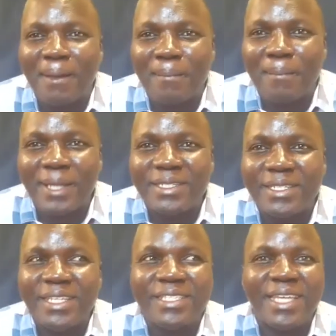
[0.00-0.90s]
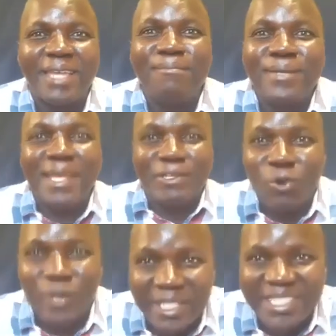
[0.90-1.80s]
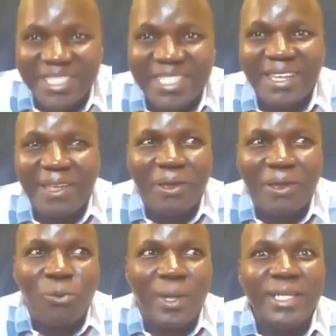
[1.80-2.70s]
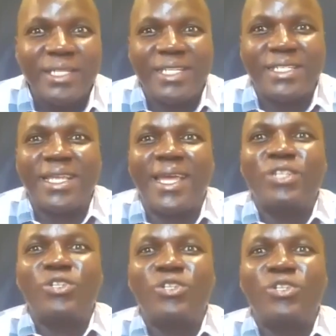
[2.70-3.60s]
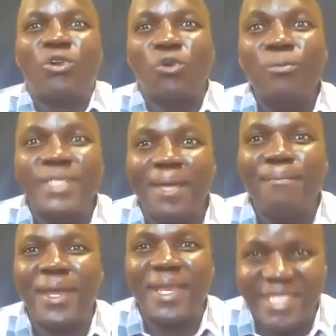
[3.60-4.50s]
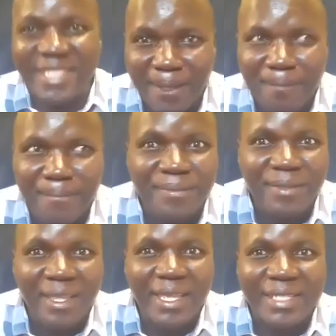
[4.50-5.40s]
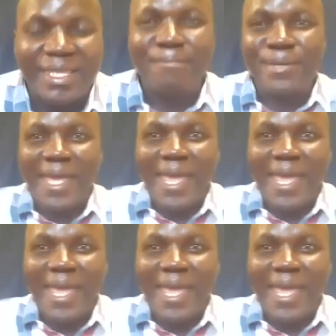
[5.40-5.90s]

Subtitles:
But it can be a solid when it is at room temperature. It can be a